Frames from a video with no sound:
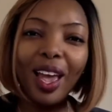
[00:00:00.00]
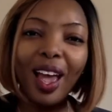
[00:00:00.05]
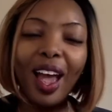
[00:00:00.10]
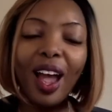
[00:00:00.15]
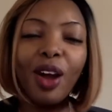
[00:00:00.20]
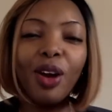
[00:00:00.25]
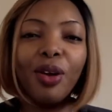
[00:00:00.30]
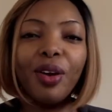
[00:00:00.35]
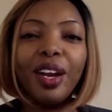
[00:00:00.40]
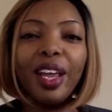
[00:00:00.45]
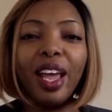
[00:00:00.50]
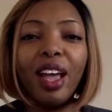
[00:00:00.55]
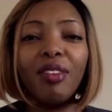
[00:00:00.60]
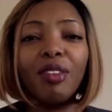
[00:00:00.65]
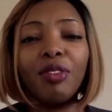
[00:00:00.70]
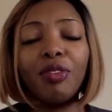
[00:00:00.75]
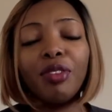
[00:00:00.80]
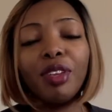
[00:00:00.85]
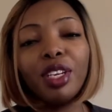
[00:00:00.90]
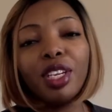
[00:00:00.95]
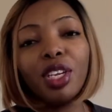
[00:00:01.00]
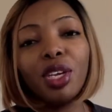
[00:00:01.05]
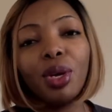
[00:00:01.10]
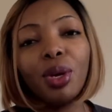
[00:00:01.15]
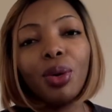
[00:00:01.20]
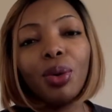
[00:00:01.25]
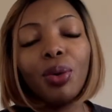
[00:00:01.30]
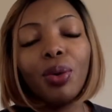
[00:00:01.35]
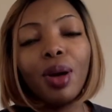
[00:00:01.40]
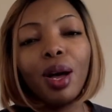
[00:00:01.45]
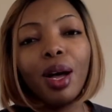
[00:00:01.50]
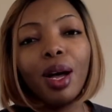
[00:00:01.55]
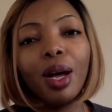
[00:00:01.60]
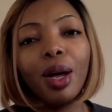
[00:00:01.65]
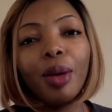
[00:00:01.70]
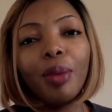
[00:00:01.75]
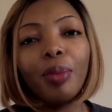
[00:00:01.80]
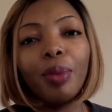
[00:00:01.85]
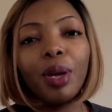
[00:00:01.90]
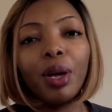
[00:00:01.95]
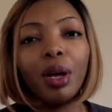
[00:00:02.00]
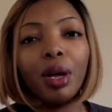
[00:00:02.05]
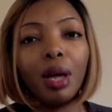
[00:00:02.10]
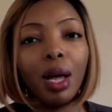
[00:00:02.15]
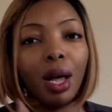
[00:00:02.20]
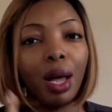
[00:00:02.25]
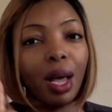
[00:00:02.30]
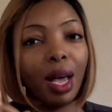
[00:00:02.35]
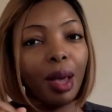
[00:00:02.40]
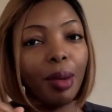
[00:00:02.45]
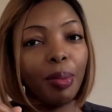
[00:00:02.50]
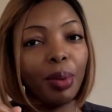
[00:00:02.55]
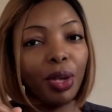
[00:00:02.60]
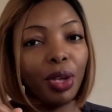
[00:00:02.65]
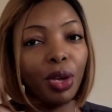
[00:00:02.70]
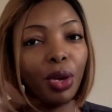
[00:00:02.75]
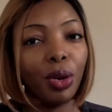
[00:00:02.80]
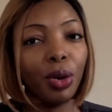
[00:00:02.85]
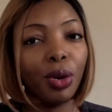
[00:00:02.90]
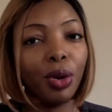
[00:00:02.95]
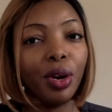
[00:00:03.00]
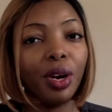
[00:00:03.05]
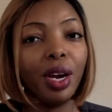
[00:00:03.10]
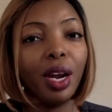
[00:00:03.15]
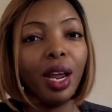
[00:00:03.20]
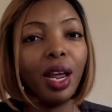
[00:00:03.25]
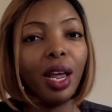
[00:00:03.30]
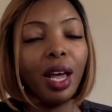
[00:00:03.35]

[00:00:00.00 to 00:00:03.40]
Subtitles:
I already have a video up here.